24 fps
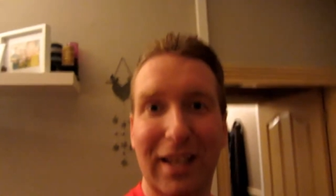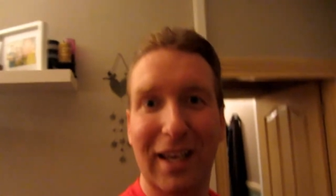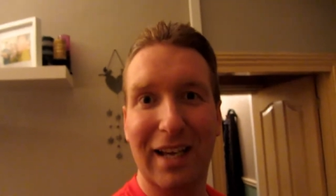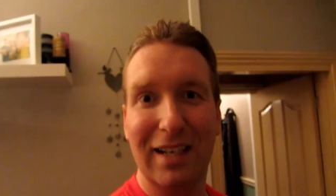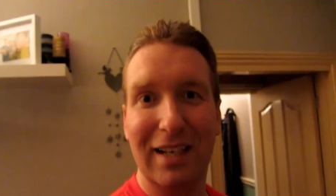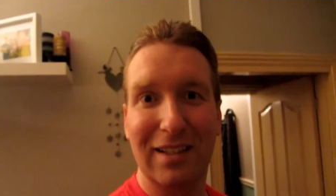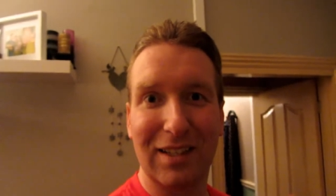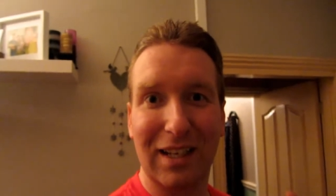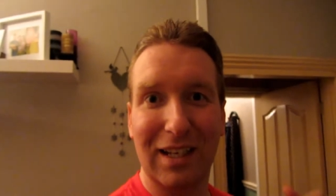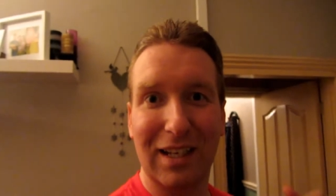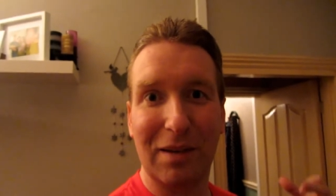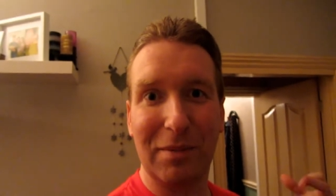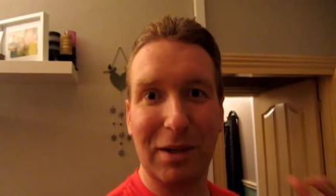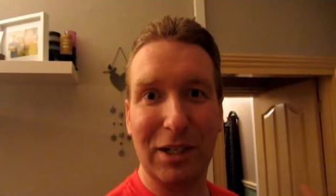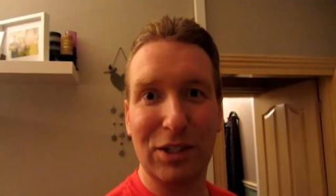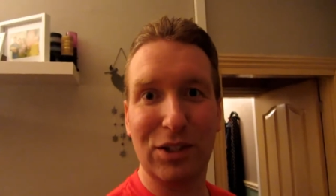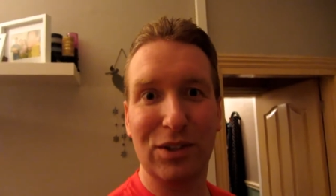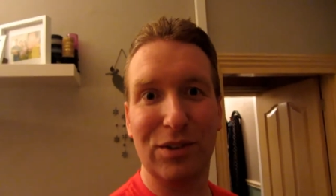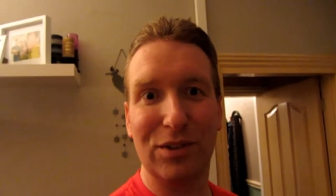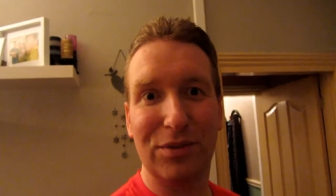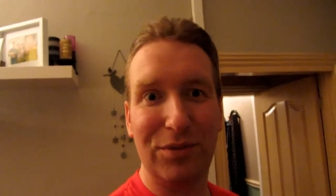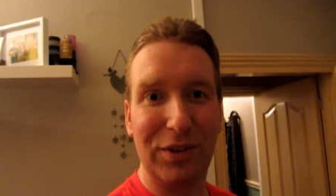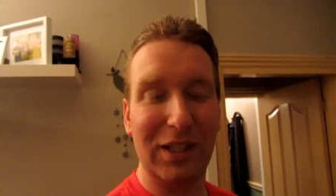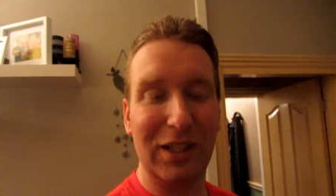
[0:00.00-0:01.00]
It's like I'm
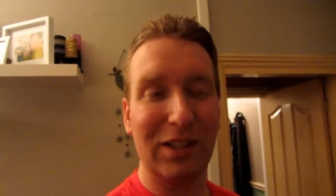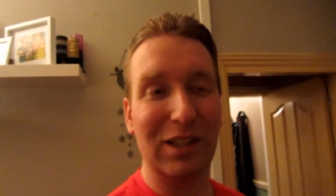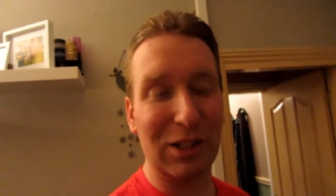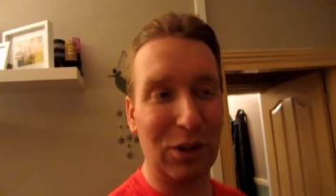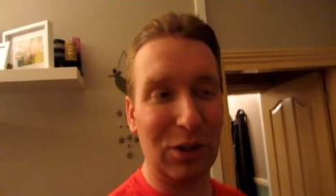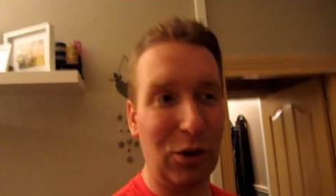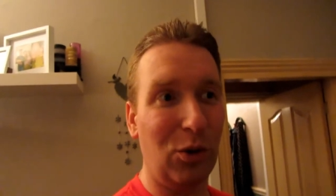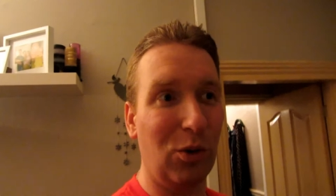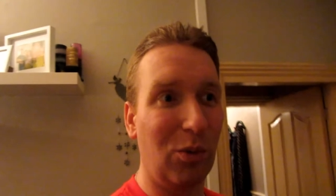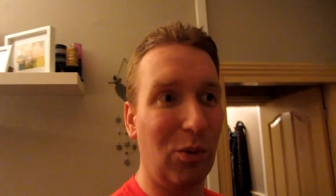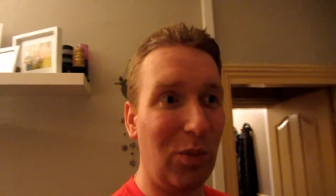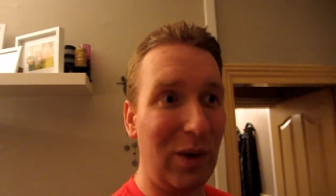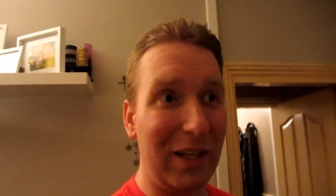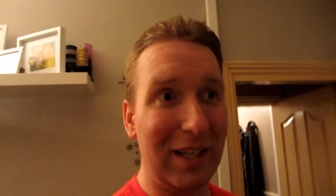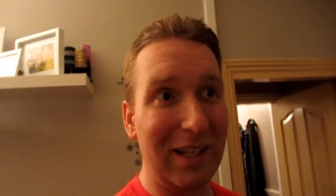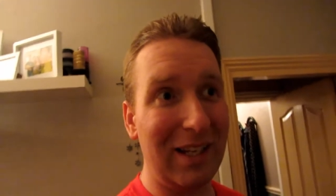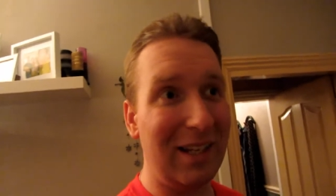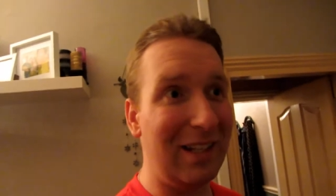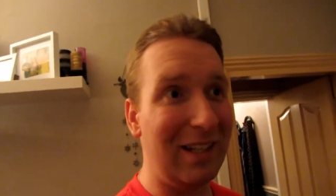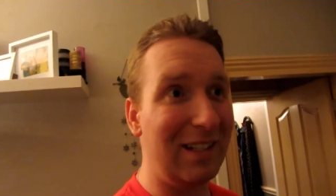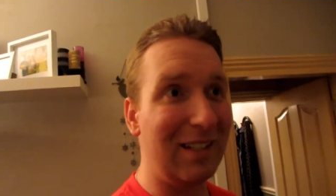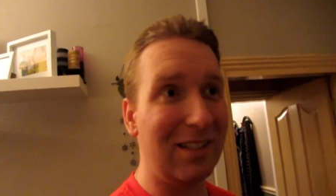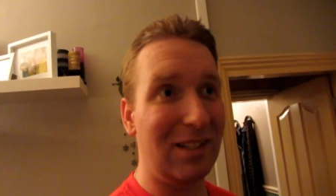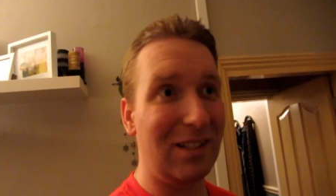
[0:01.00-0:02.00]
actually feeling cold
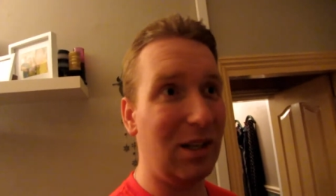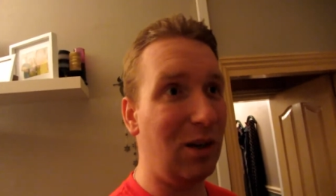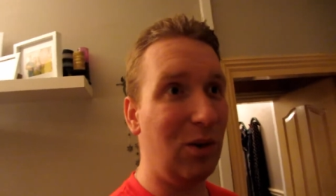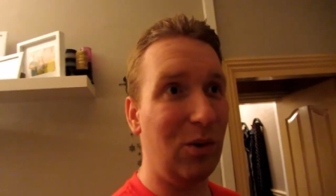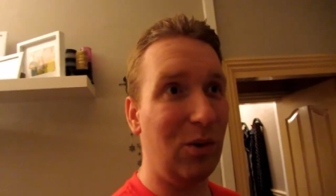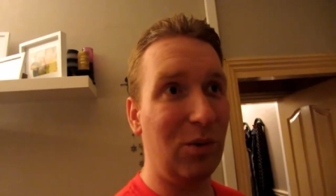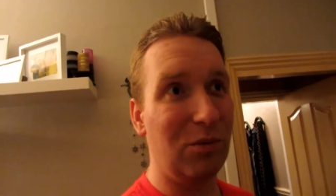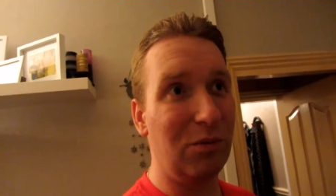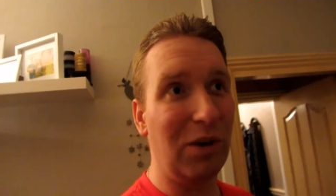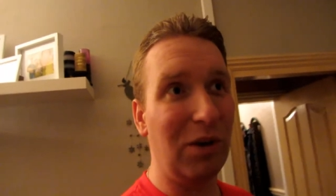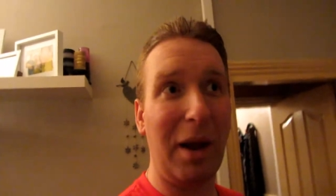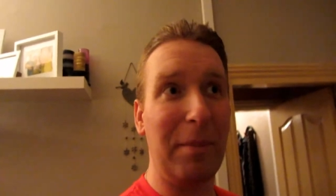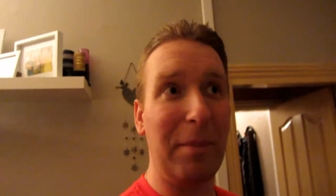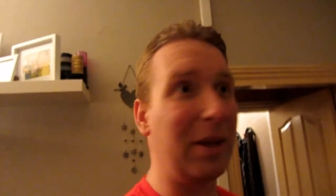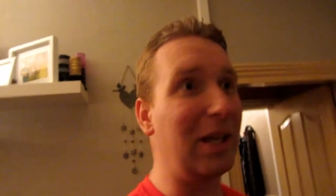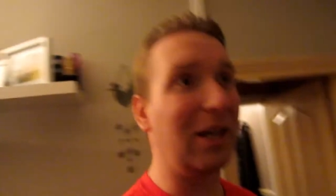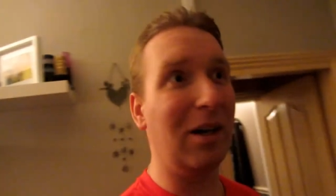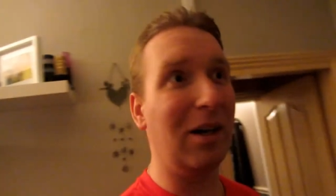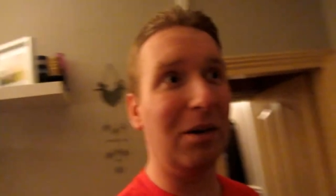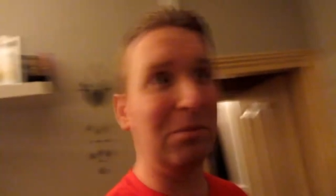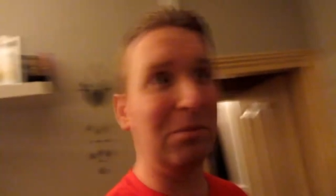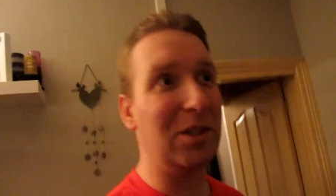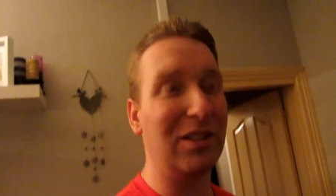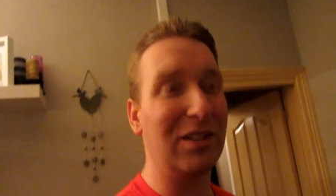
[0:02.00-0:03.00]
within. So
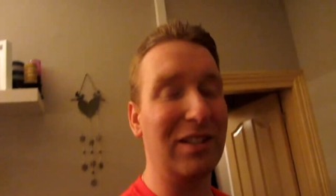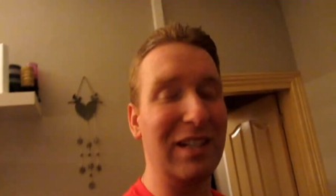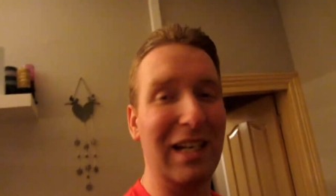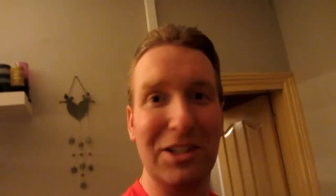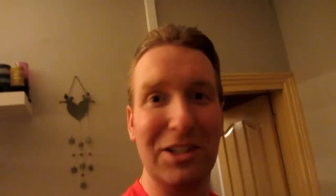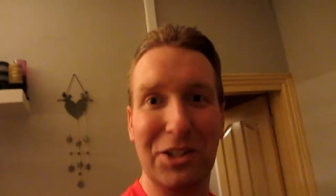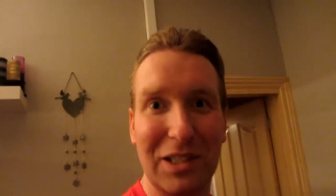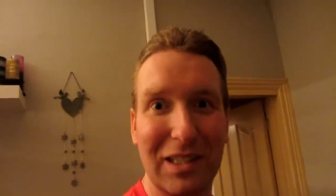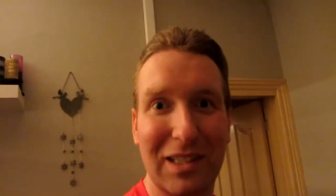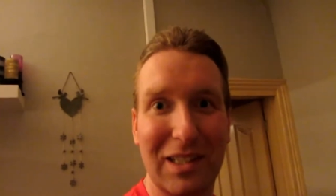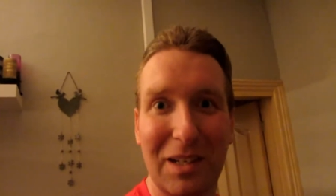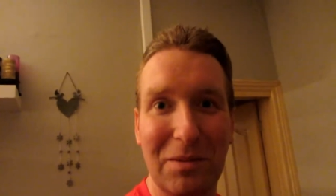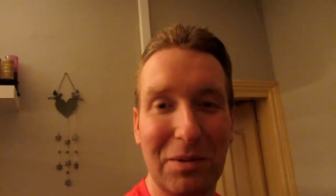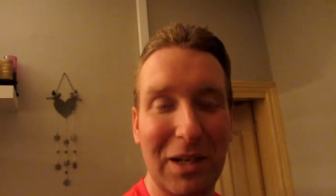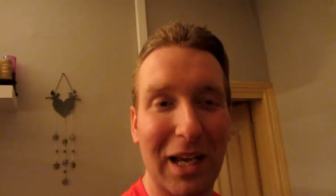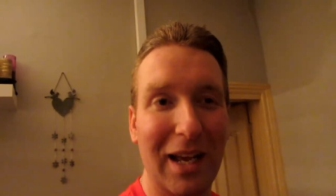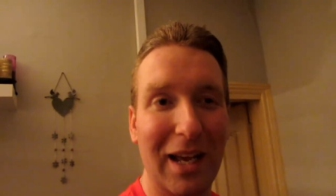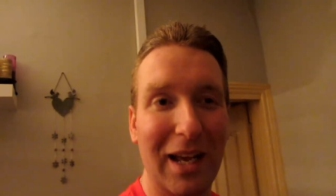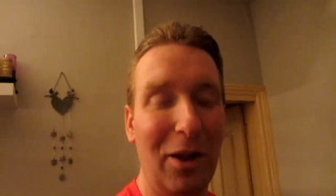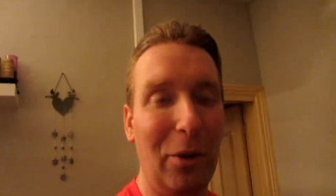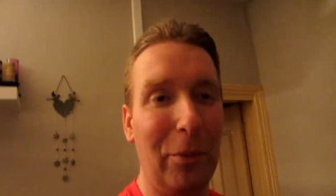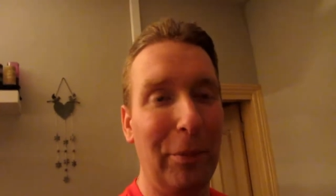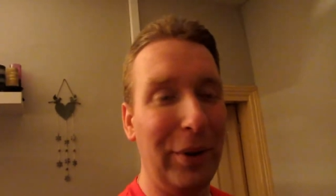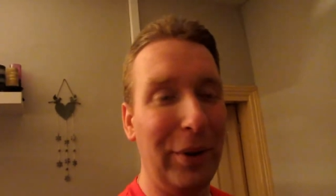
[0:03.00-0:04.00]
wrapping up doesn't actually seem to
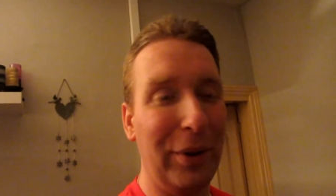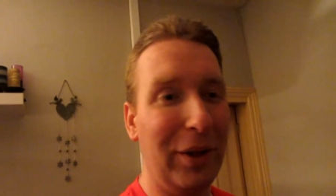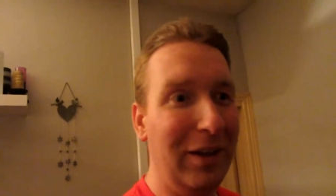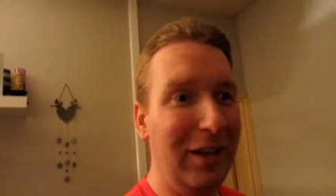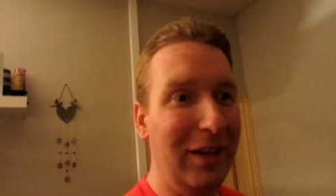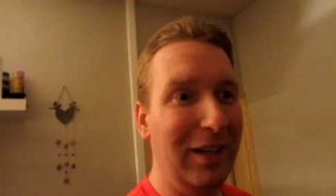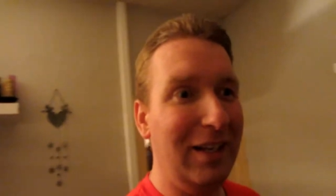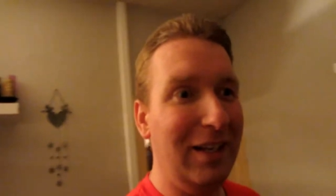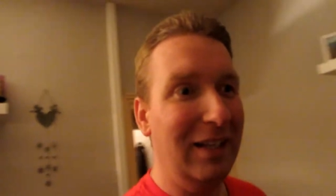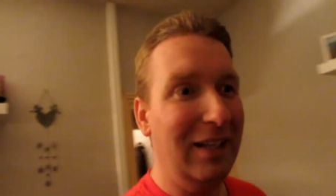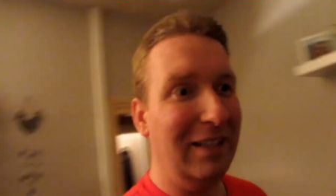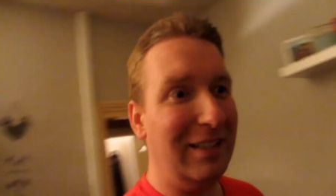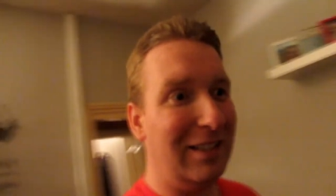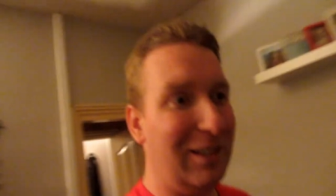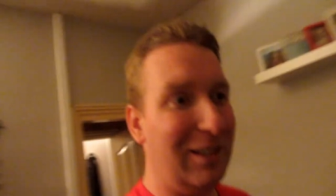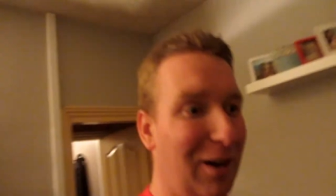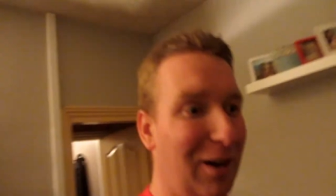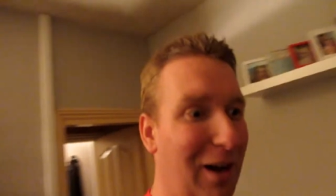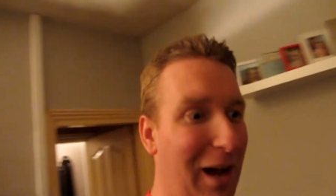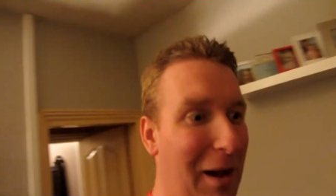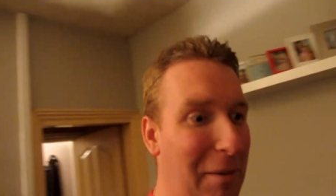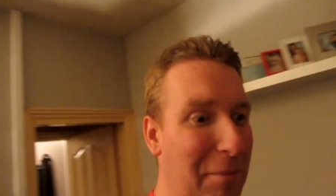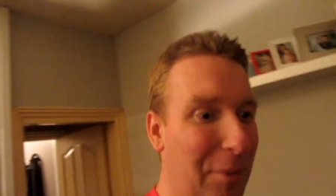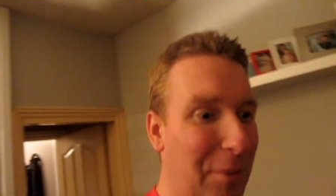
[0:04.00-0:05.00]
help. So
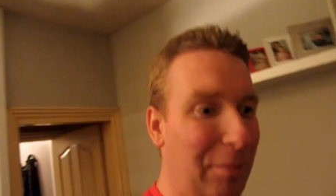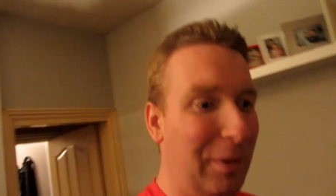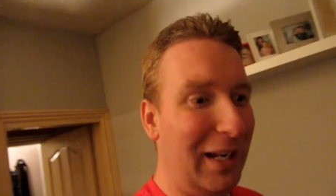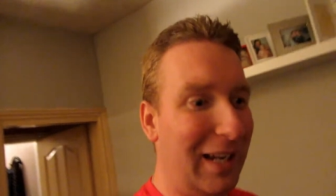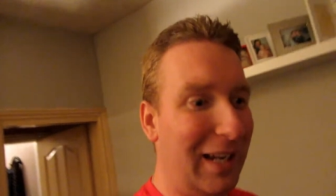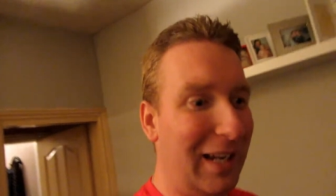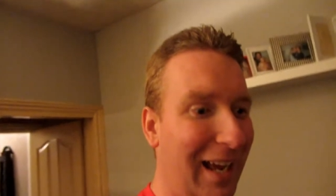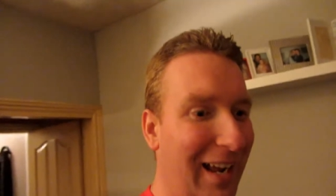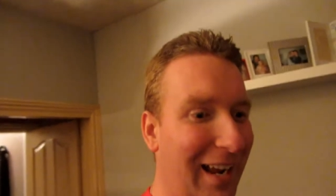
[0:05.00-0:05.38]
I'm a bit,